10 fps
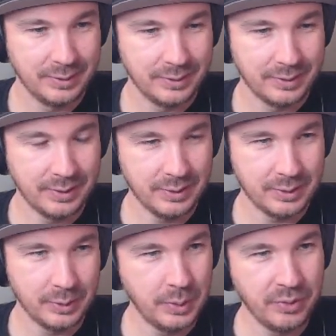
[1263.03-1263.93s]

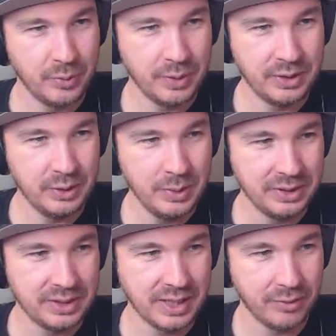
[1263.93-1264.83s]
Also, we do at
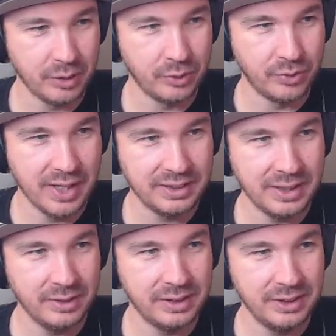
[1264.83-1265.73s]
least have our Fez
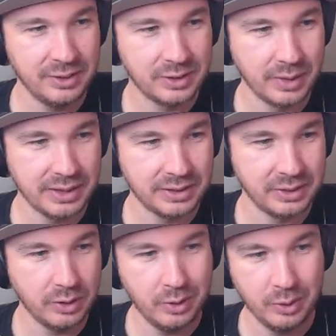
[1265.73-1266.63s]
out there, so that's
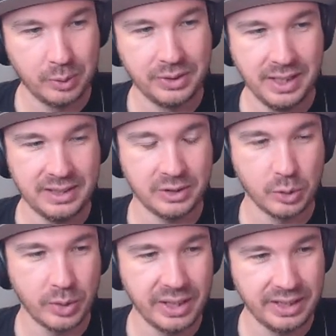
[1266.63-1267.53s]
good. Oh, and that's
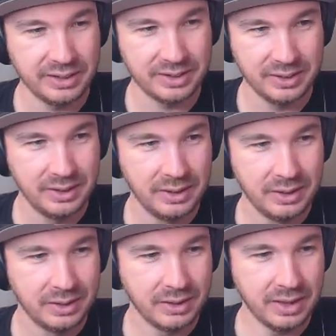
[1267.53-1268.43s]
great.
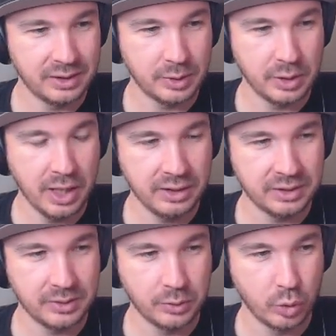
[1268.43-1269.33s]
That's
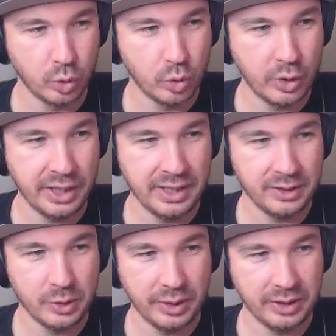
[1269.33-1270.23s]
great,
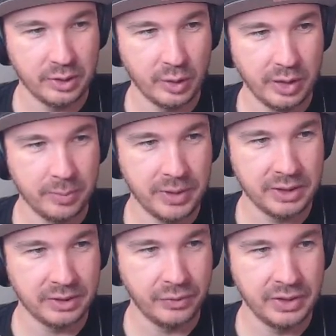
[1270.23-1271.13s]

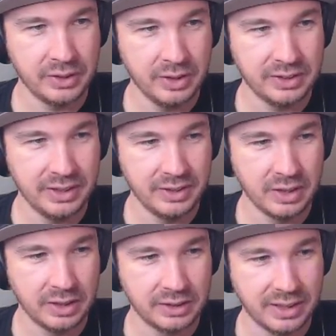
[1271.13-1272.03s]
because if he does get
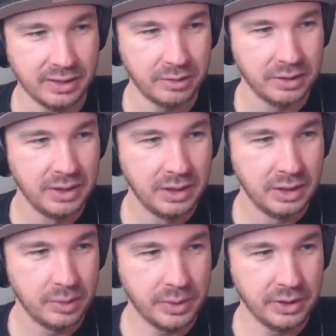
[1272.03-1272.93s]
knocked out,
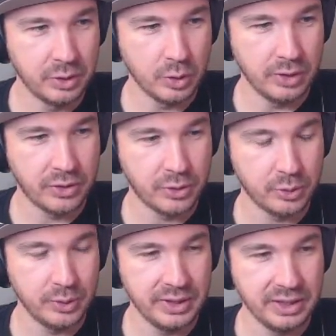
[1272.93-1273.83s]
we can draw
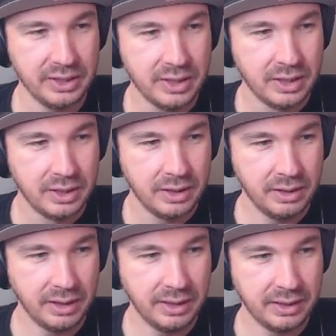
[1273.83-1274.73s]
3,
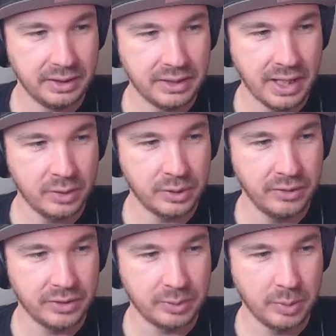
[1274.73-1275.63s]
and that'll
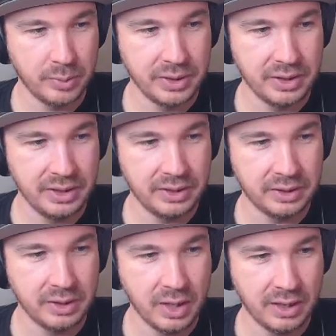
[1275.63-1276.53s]
give us what we need
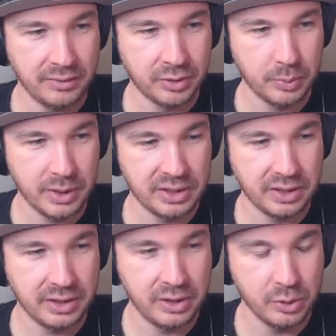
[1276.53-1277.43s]
to not have to waste the
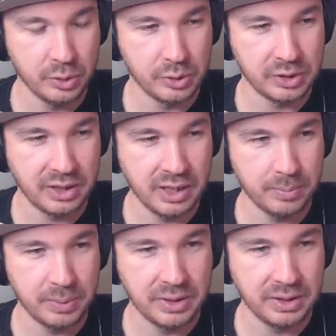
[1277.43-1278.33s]
Hero's
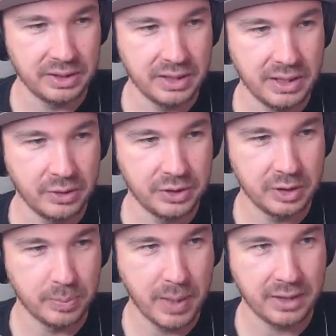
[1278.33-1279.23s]
Cape and get the
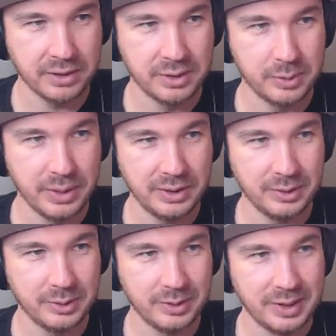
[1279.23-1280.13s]
energies back on the
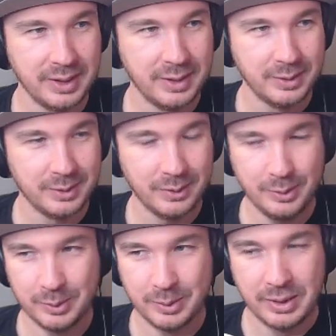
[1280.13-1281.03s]
Wailord.
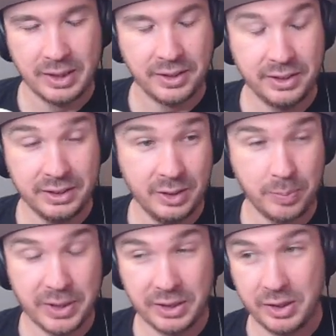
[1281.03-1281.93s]
Ooh, this could
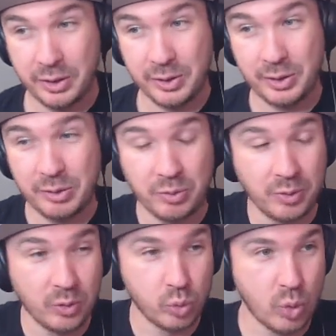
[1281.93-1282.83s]
be another
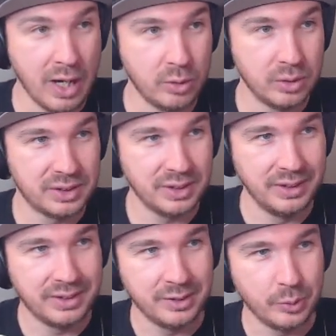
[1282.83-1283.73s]
route
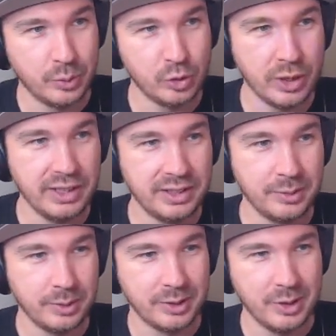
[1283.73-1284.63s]
at the rate that
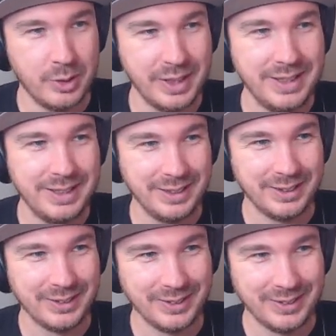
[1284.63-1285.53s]
we're going here.